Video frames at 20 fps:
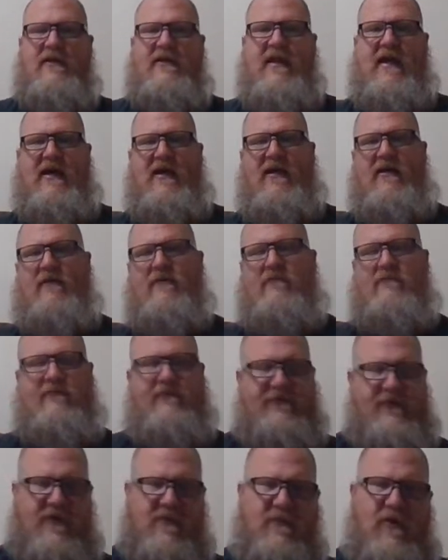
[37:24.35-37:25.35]
Now,
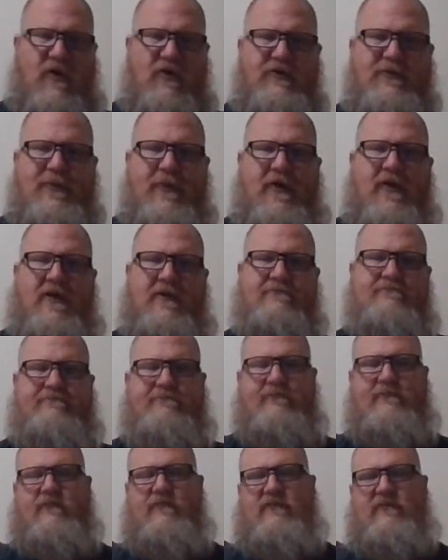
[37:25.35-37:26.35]
for the most part,
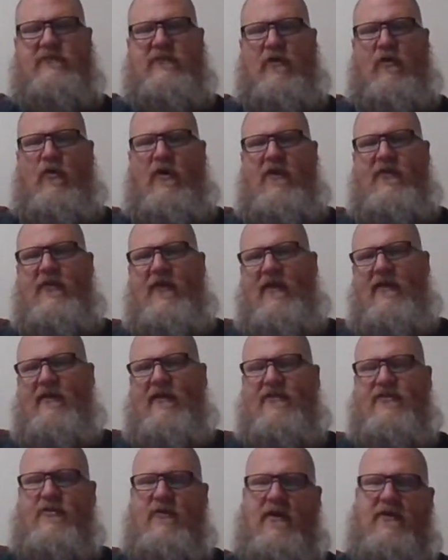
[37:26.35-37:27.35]
the only thing
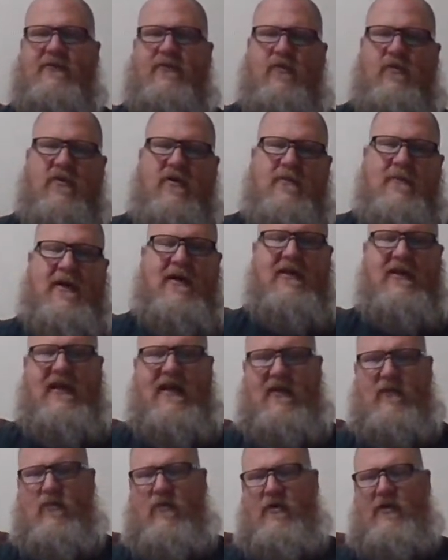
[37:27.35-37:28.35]
that you have to worry about
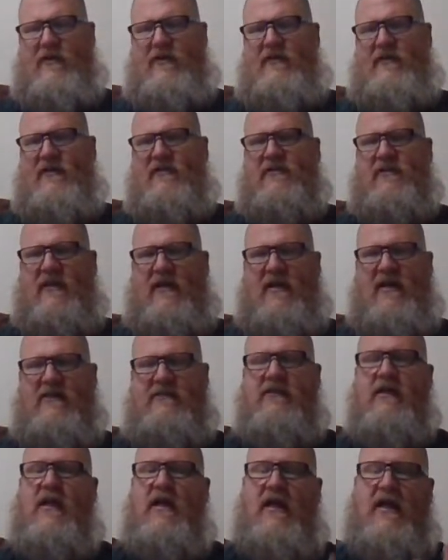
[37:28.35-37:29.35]
late work in this
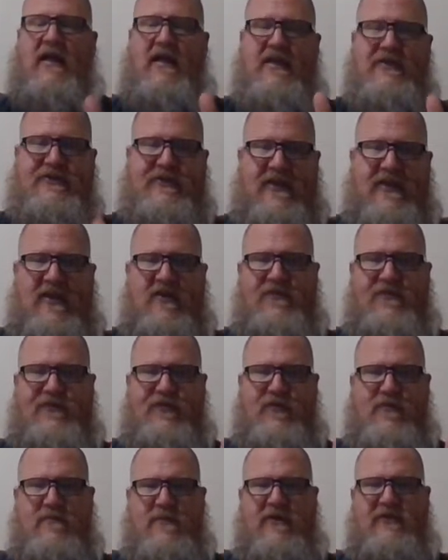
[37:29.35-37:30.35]
class is if
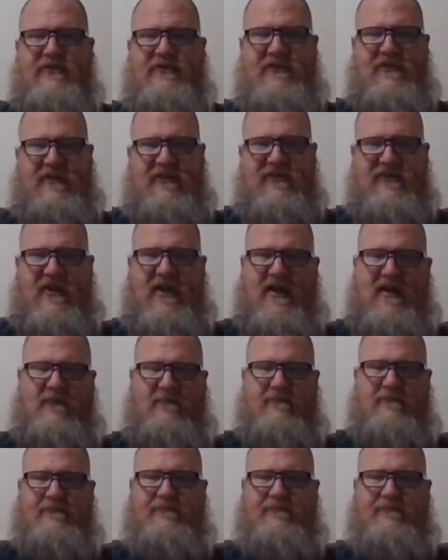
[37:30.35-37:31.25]
you miss an exam.